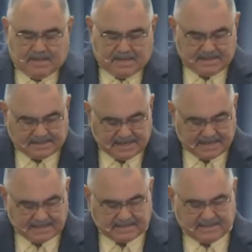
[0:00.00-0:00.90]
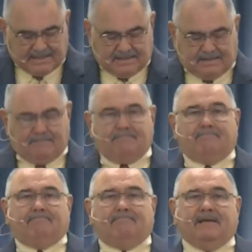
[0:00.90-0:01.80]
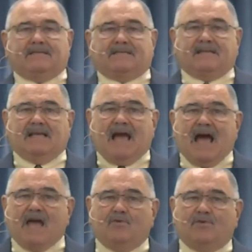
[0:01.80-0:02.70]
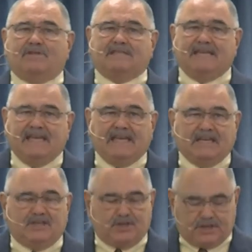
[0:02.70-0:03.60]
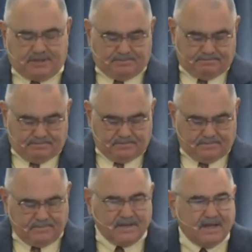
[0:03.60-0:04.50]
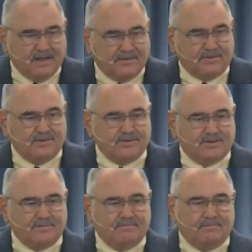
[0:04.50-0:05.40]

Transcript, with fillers: He says, basically, I will teach others.